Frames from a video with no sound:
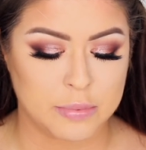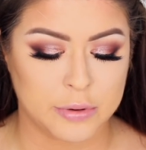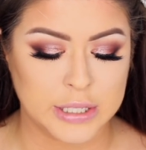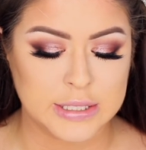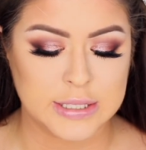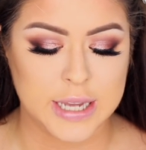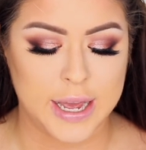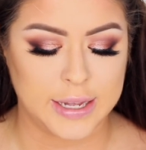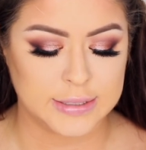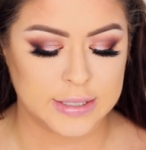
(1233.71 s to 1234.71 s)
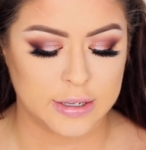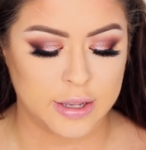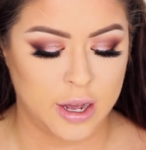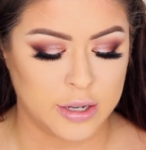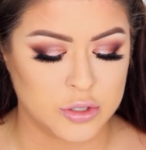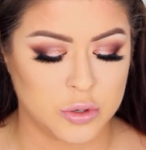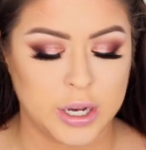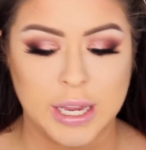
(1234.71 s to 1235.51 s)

Princess Contour